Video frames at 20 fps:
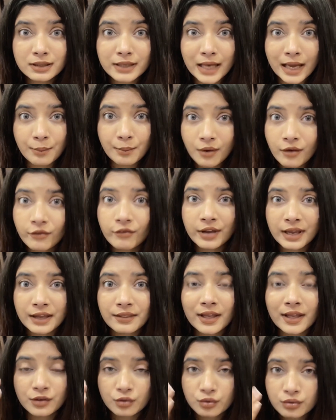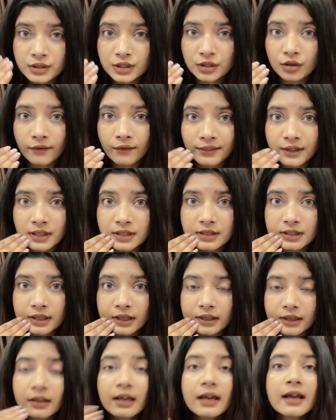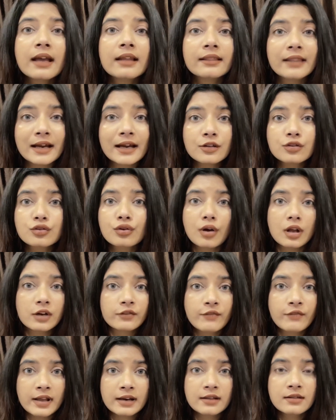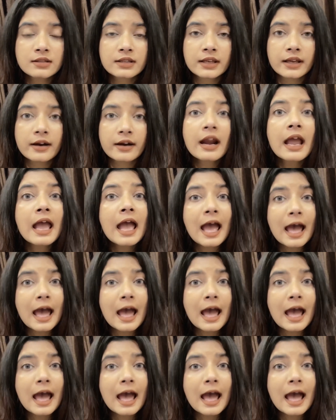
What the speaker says: type of hair that you see on this skin, that is called vellus hair,